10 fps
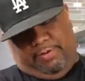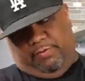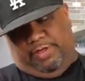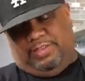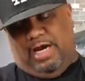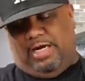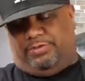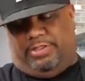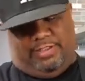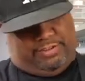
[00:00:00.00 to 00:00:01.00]
I mean? We
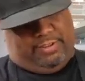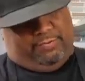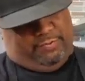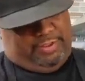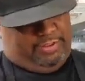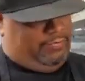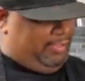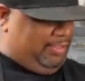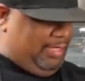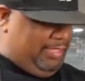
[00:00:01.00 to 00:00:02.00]
doctored this up really,
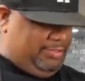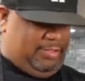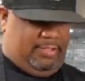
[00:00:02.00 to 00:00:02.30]
really nice.